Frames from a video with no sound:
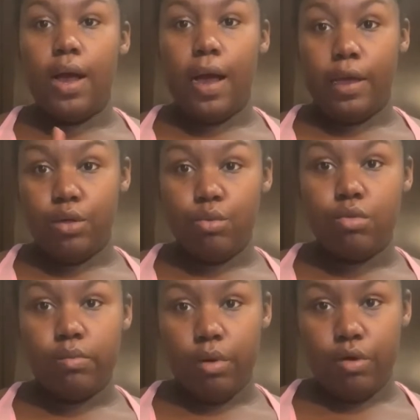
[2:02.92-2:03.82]
I
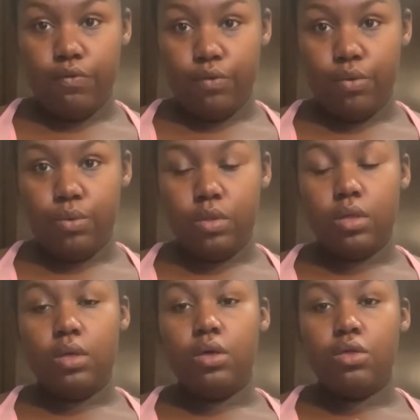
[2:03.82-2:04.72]
used monk fruit
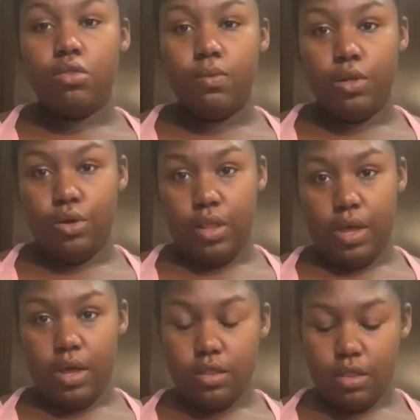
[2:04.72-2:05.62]
sweetener like
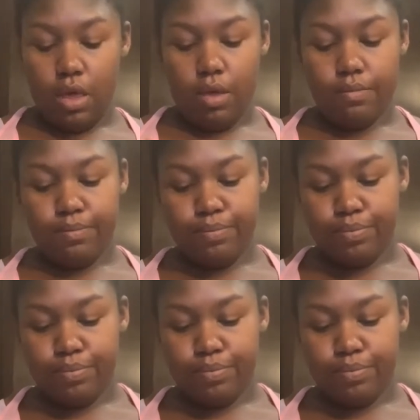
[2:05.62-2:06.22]
I said.